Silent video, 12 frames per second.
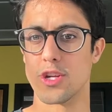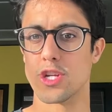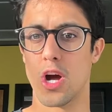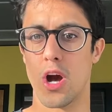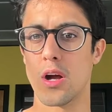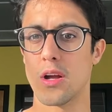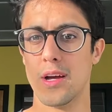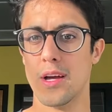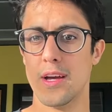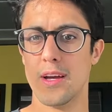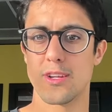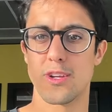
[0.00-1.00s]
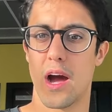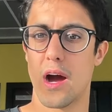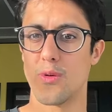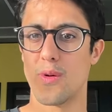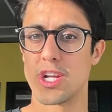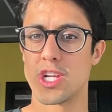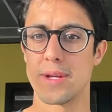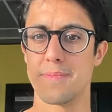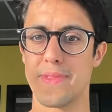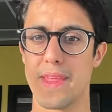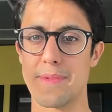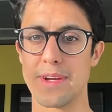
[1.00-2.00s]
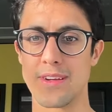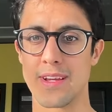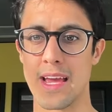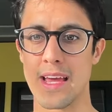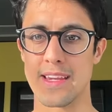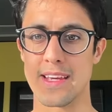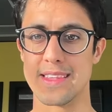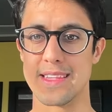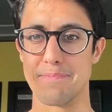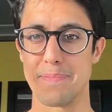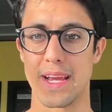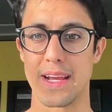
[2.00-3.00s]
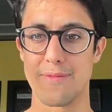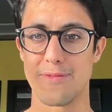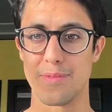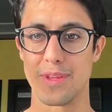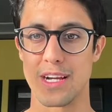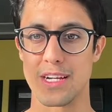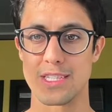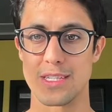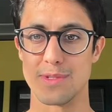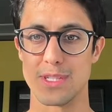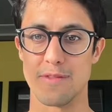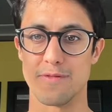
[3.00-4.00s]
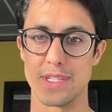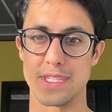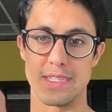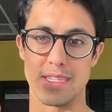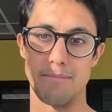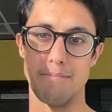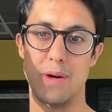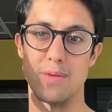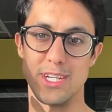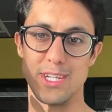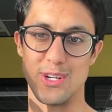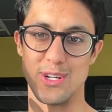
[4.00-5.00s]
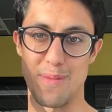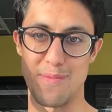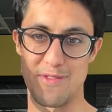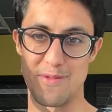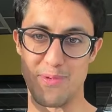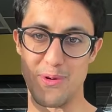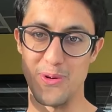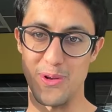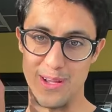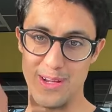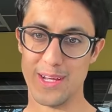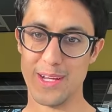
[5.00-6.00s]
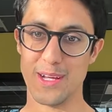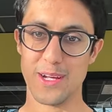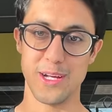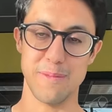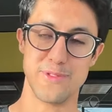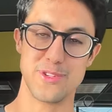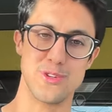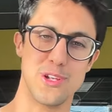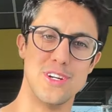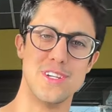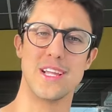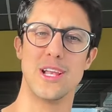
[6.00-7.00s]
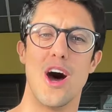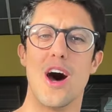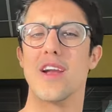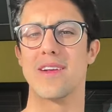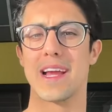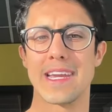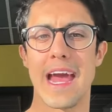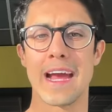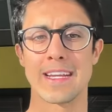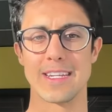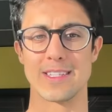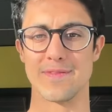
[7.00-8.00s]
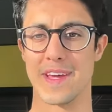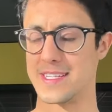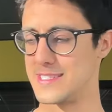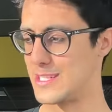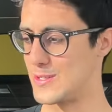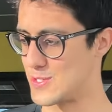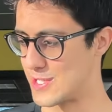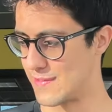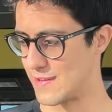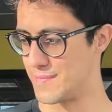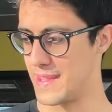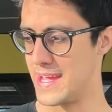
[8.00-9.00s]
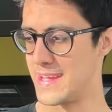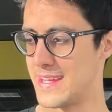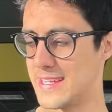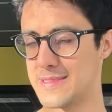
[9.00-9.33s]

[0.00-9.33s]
shock to how do I ship them into Kenya, then pick it up from the customs office and then mount it on top of a pole. Um, so learned a lot of like tactics of execution from that.